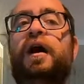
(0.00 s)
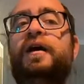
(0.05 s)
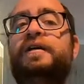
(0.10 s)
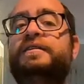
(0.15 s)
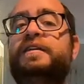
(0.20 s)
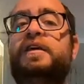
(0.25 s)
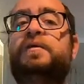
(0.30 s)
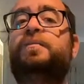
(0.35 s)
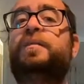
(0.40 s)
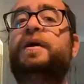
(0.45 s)

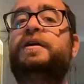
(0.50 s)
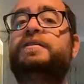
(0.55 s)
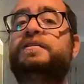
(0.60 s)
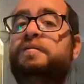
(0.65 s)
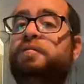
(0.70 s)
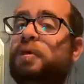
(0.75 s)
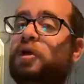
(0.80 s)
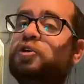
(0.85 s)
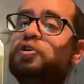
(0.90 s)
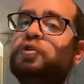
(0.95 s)
steak bites
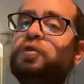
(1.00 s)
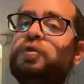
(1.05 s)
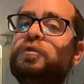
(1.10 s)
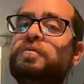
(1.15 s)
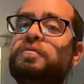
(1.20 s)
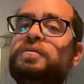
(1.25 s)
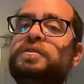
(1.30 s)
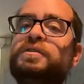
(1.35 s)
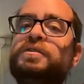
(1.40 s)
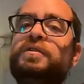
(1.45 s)
and
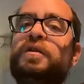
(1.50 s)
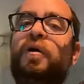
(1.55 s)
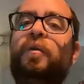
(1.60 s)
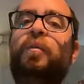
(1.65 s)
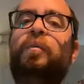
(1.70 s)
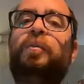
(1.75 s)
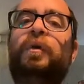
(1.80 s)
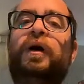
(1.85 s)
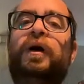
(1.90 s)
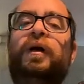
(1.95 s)
mushrooms,
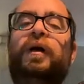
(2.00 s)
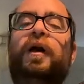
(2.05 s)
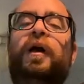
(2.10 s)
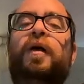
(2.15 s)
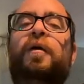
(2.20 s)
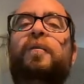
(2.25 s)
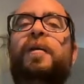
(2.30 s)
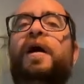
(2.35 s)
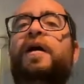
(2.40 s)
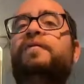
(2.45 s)
but
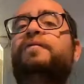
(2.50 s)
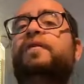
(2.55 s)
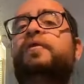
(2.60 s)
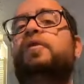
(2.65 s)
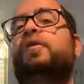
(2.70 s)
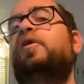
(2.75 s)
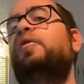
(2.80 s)
my fellow